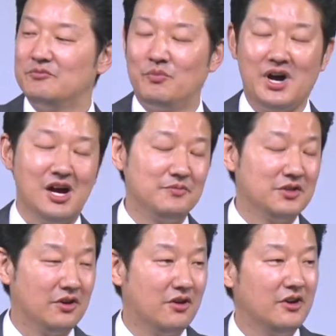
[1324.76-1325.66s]

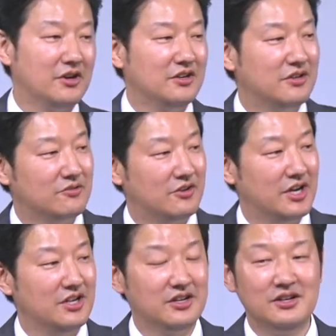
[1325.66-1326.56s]
Pop-Tart,
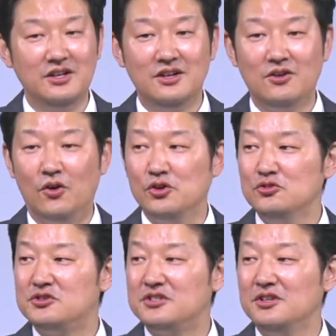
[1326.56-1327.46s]
right? Or you
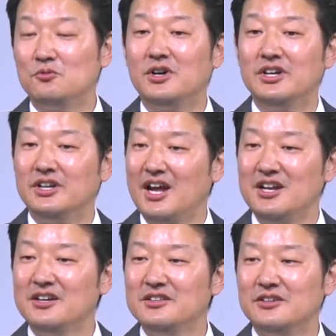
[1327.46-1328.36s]
see what?
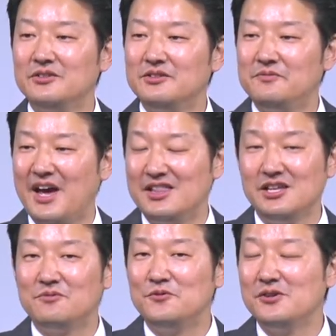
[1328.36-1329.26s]
Any other
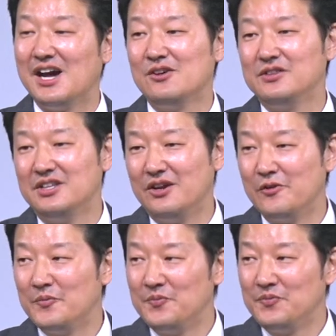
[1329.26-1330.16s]
fattening food out there,
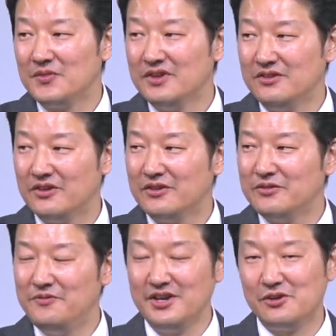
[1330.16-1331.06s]
you know,
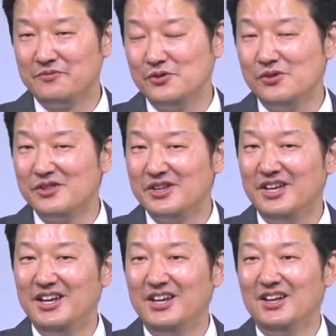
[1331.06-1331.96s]
finger food.
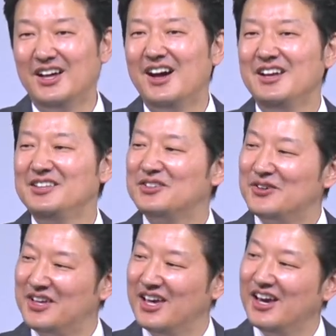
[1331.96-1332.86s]
Ah, it's
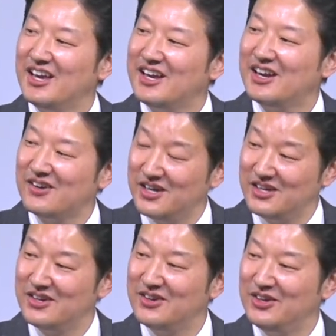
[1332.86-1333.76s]
okay, you
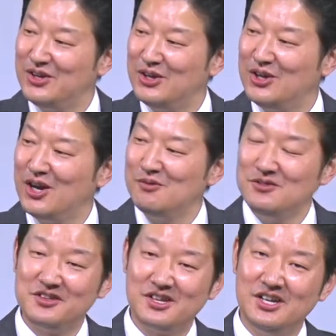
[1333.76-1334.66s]
know, I'm
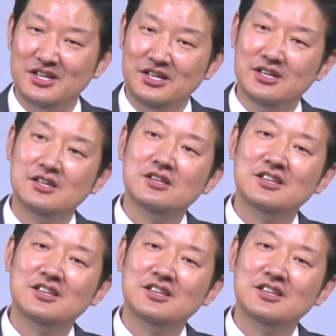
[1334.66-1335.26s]
just going to eat it.